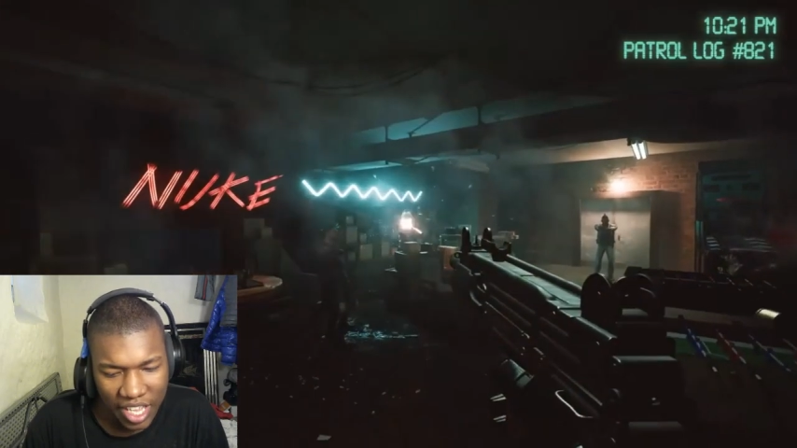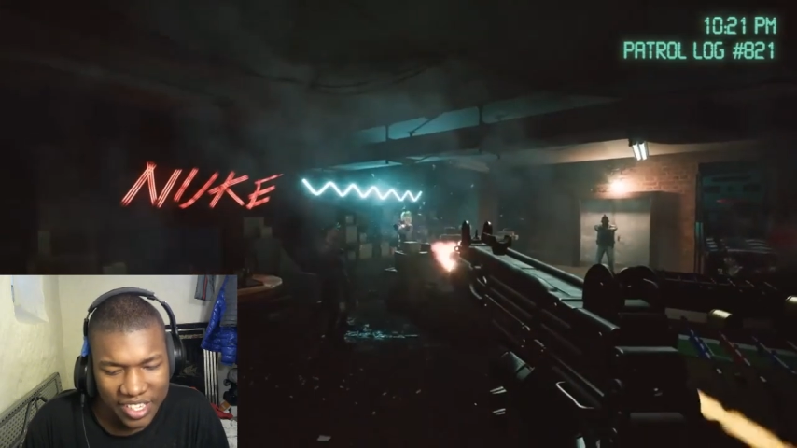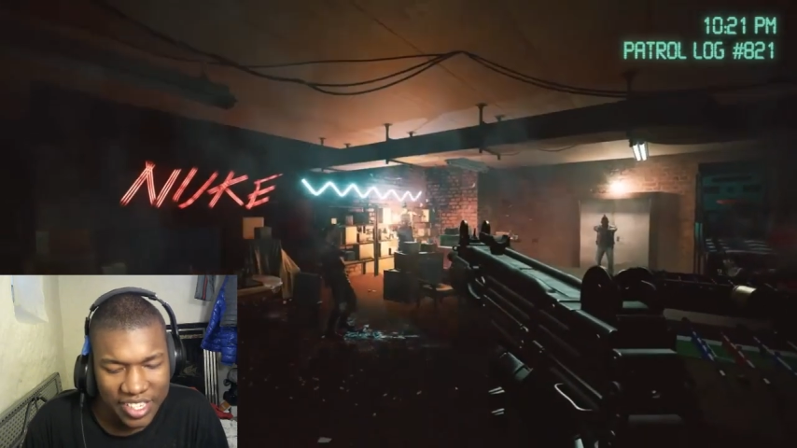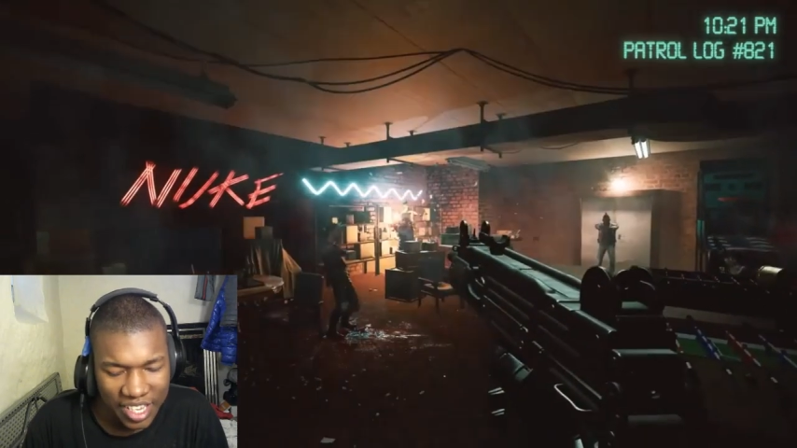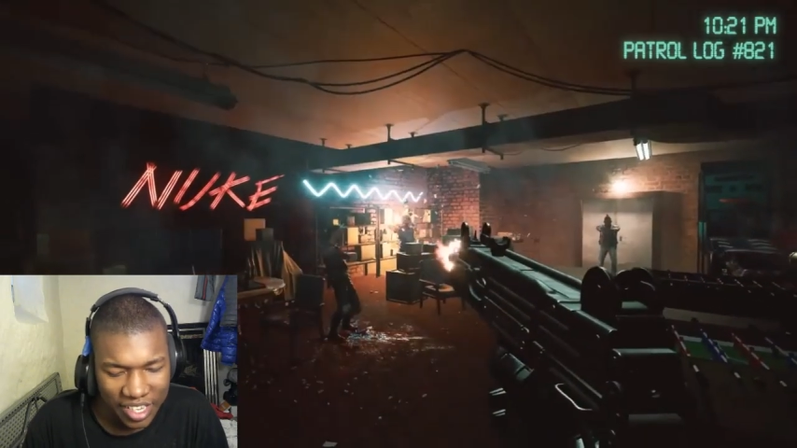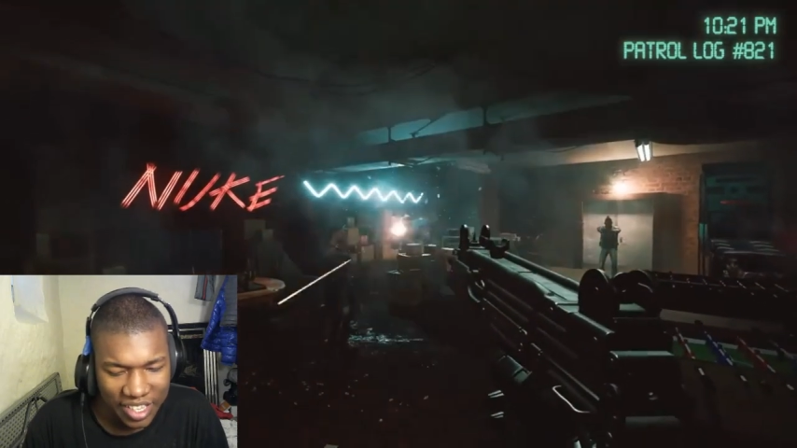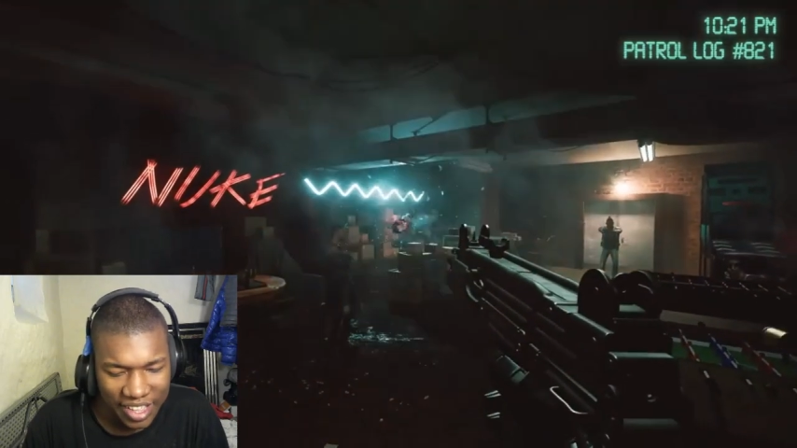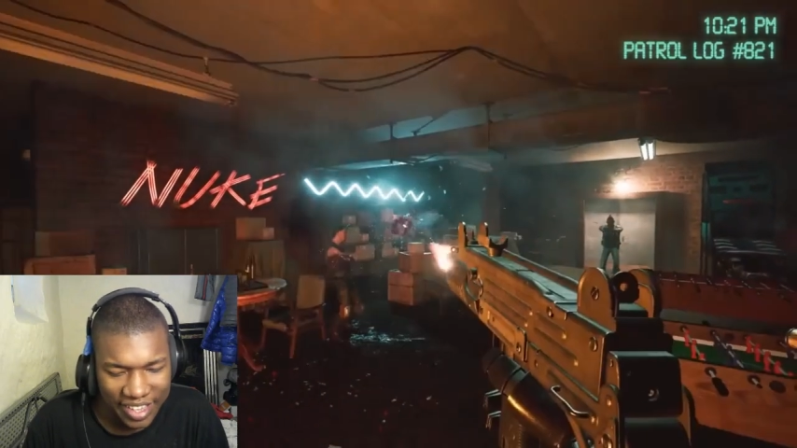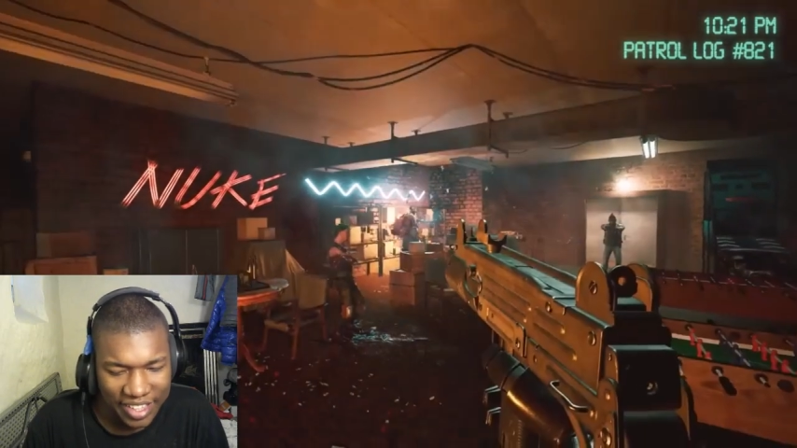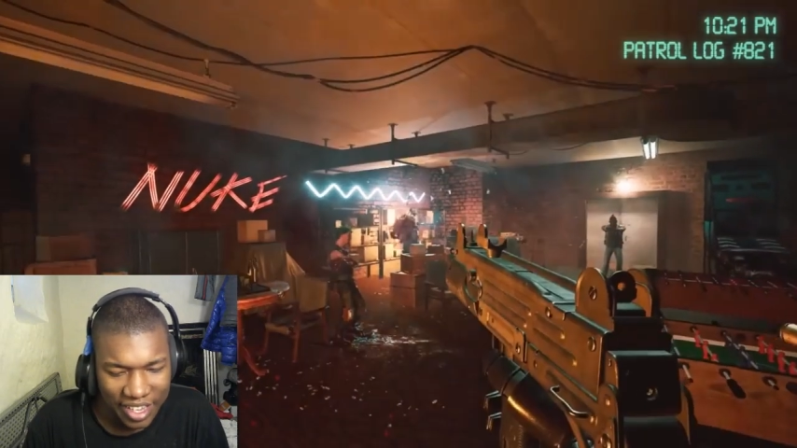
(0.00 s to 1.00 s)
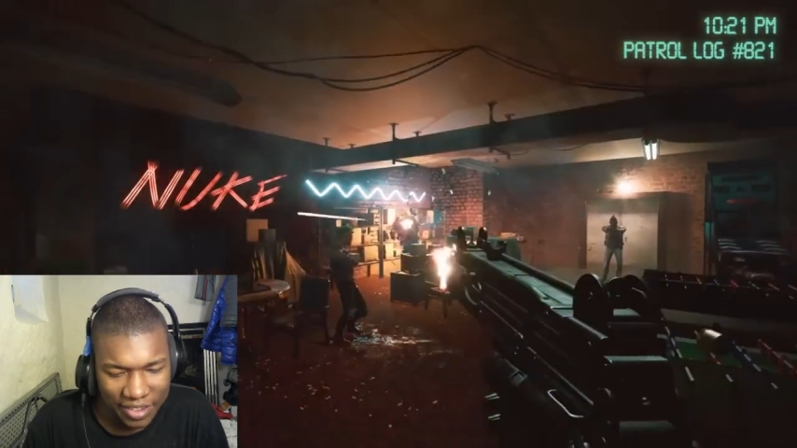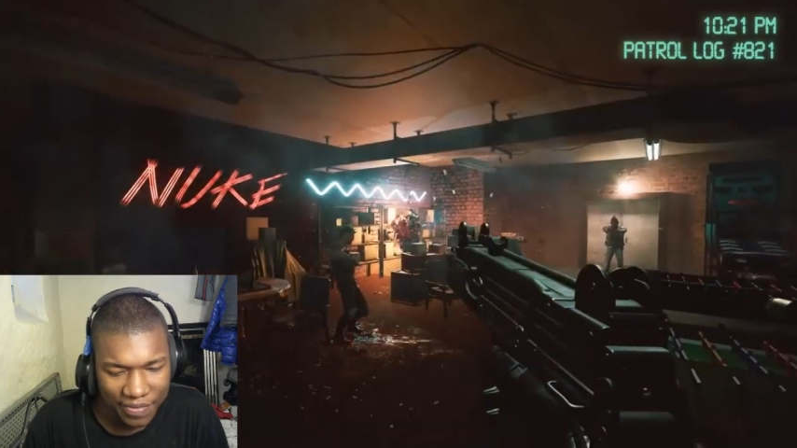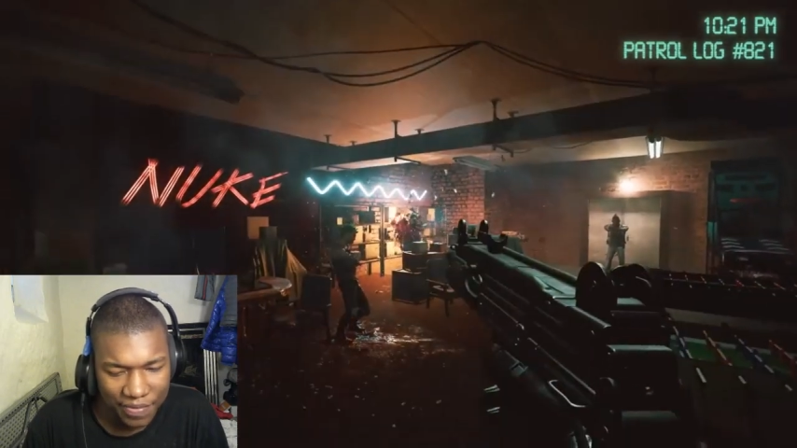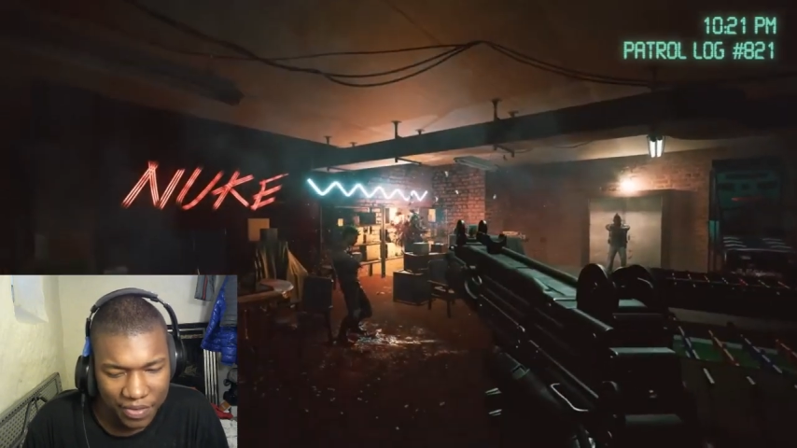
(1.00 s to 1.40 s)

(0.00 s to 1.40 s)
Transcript: That's sick. I like that.